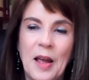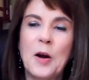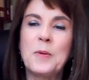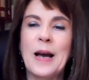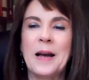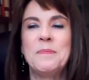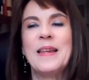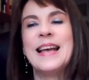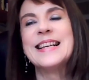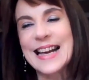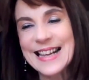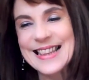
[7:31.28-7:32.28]
Okay,
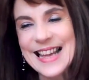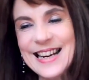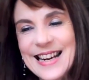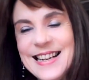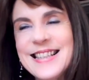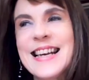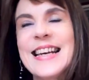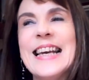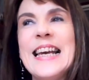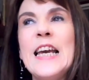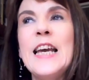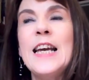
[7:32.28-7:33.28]
so that is a
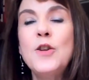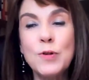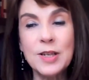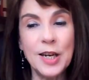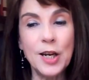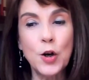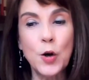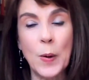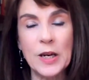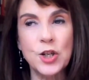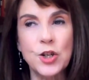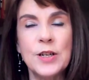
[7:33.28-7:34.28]
interesting
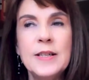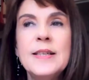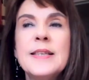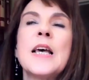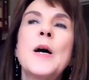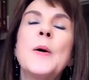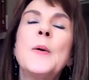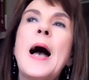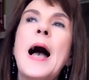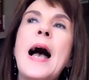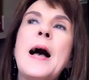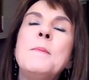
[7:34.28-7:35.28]
question. So
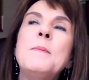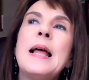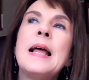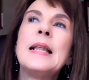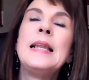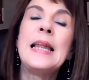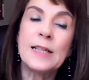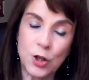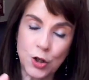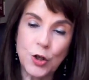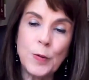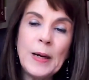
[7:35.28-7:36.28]

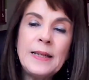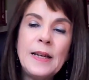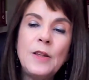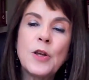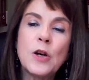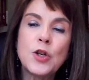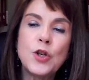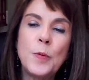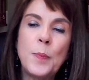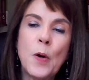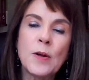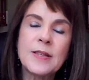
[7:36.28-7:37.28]
let's do it in those
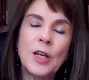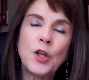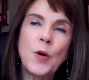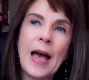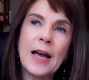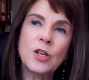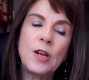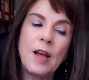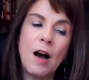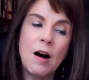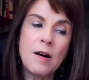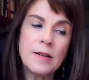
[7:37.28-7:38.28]
2 parts that you
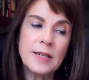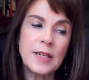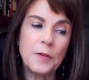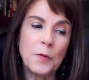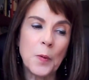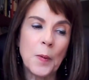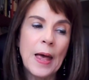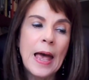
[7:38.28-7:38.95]
actually asked it for.